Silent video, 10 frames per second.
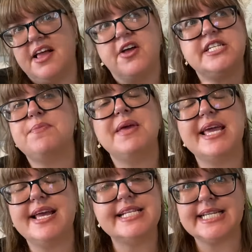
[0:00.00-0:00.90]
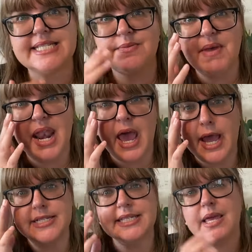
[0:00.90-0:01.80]
To me, it doesn't matter.
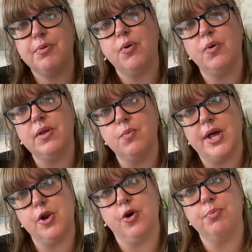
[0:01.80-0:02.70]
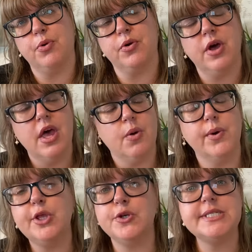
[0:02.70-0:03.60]
I just keep it all in one notebook.
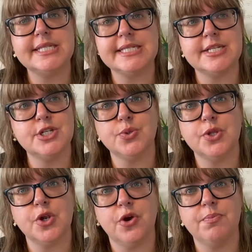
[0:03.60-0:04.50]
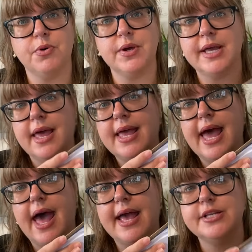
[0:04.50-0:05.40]
We use this until the notebook
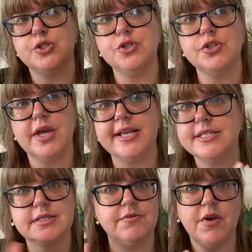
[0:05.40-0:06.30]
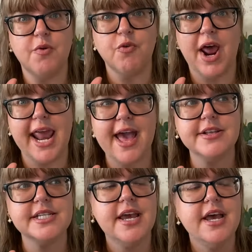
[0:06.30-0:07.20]
is run
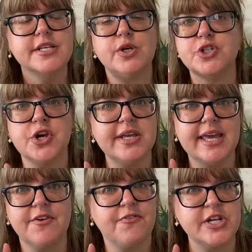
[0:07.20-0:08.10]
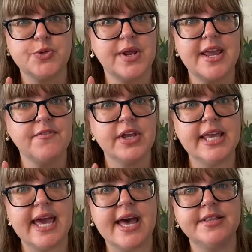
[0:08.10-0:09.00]
out. So don't get a fresh one every
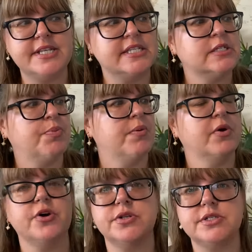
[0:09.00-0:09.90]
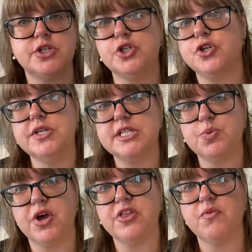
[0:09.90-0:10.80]
year. This has probably got 2 years
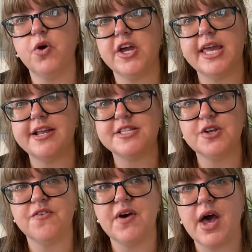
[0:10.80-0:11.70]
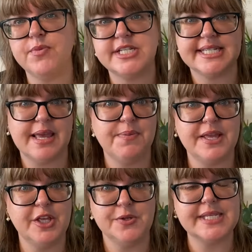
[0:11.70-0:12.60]
worth of work in it so far, and we just
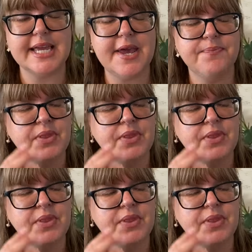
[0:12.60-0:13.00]
keep using it